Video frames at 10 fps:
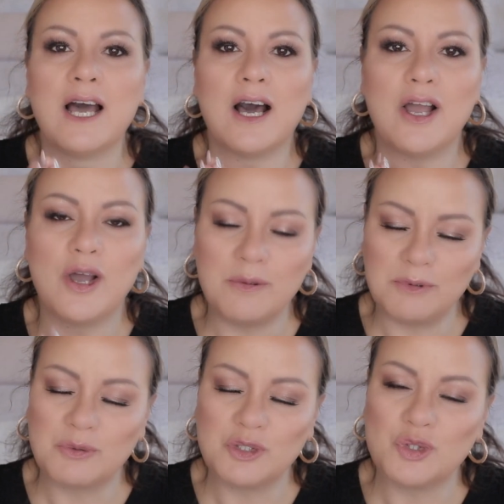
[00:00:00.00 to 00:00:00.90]
I hope
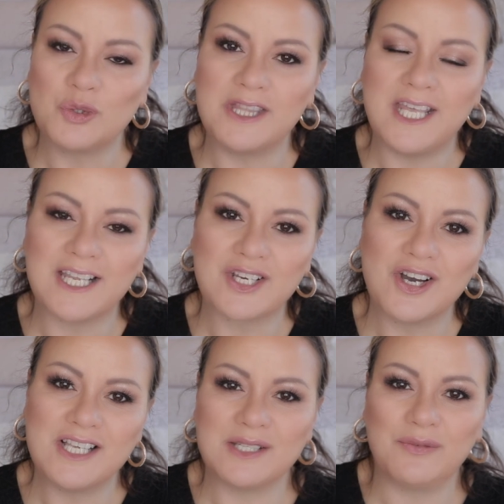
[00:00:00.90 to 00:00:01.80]
you enjoyed that,
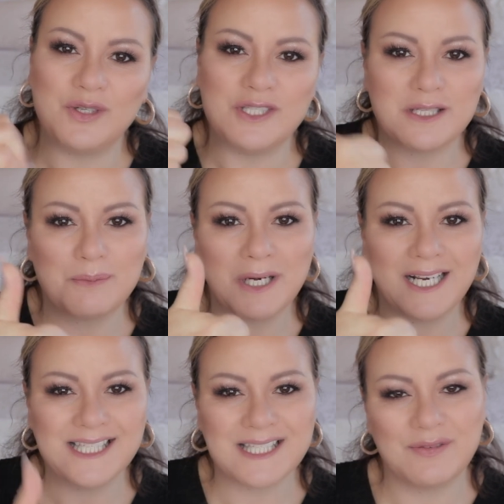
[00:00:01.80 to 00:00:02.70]
guys. If you did,
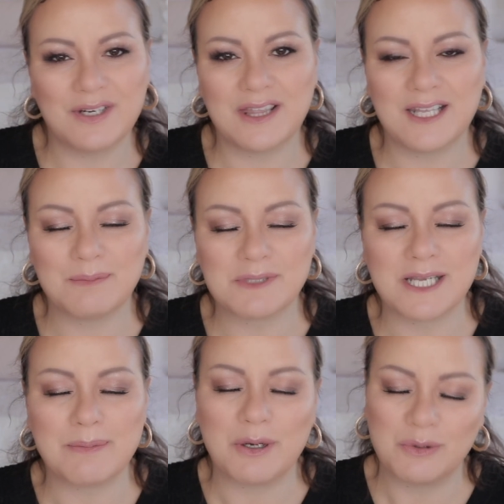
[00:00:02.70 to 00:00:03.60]
please give it a thumbs
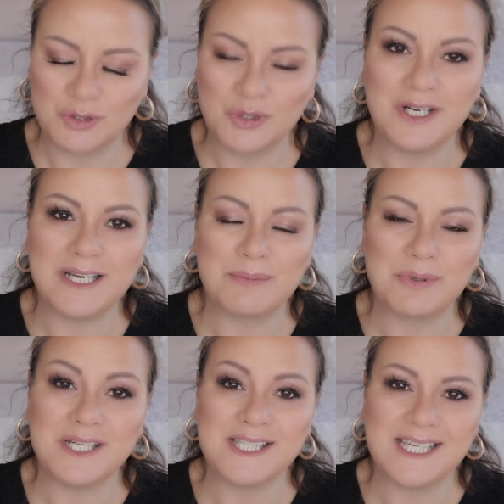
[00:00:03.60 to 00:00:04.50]
up. I would truly
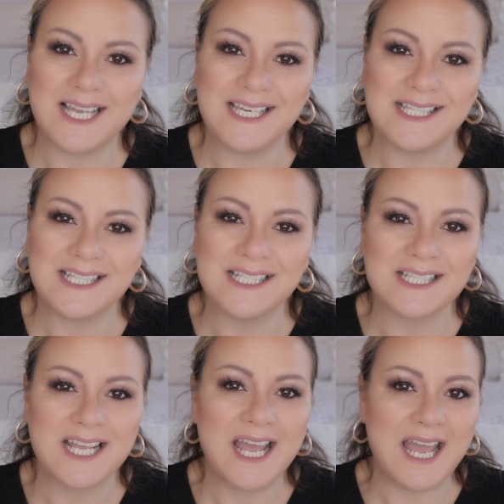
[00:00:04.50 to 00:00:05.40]
appreciate it.
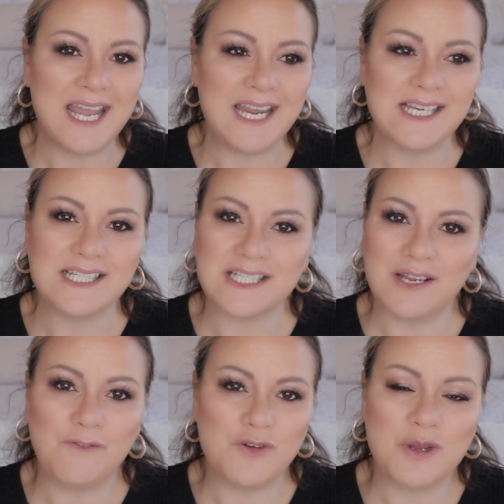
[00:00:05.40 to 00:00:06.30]
And
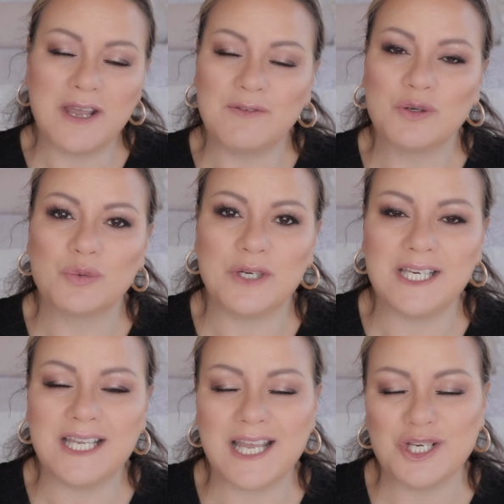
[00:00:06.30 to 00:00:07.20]
if you haven't
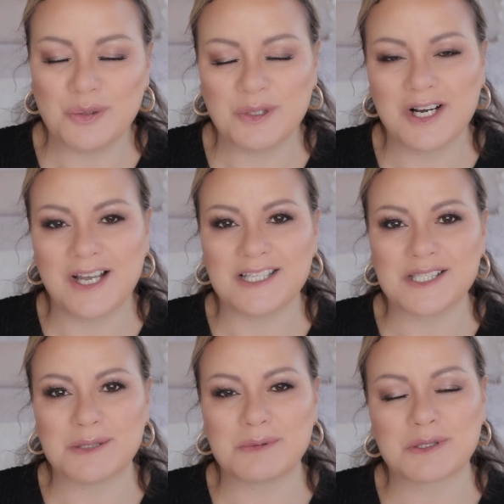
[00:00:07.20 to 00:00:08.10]
already and you would like to
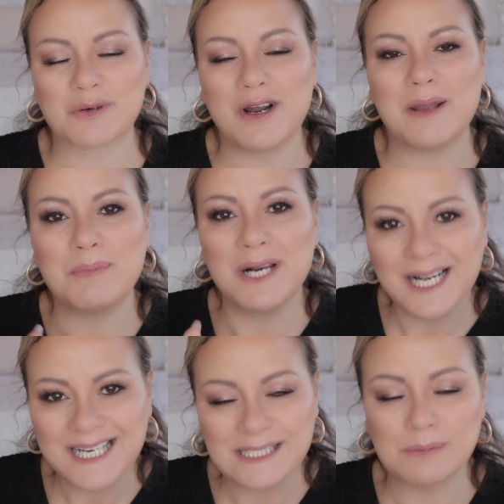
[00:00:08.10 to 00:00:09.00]
subscribe,
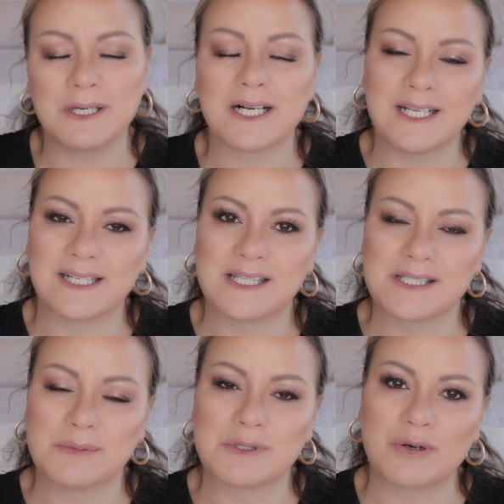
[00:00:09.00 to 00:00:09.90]
please click the
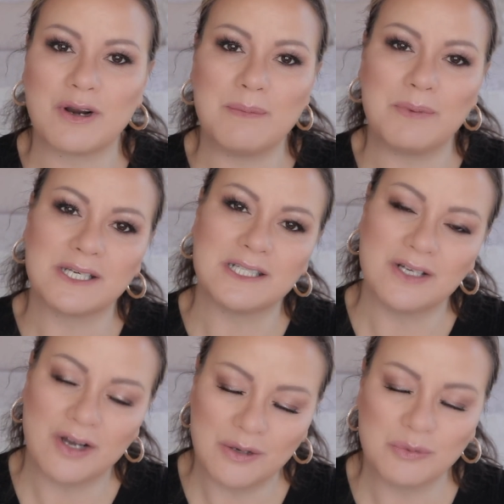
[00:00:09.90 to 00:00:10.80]
subscribe button.
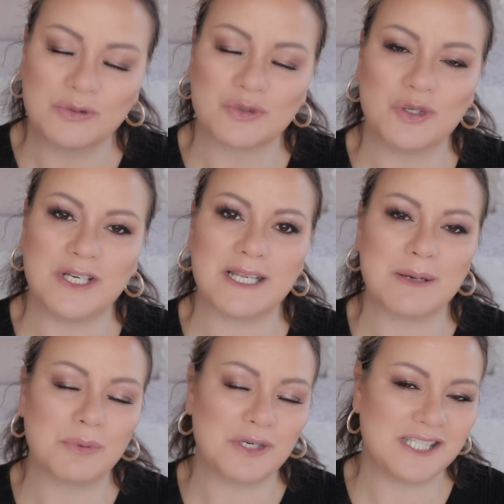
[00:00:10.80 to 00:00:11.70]
I would truly
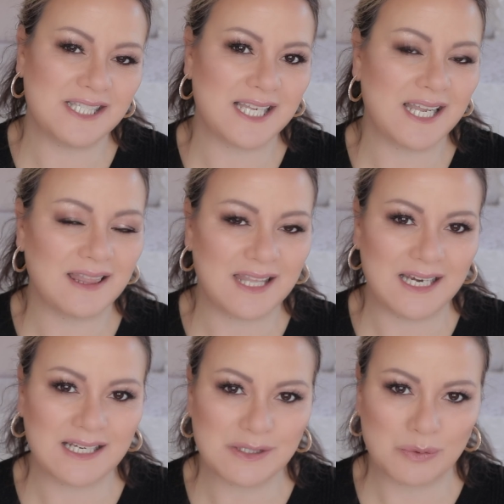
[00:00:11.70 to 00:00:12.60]
appreciate
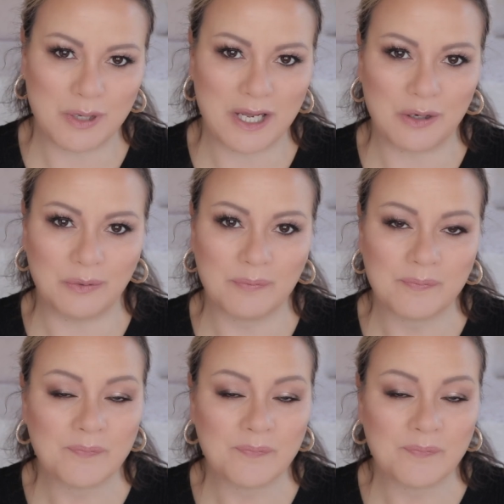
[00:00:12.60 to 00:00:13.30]
that as well.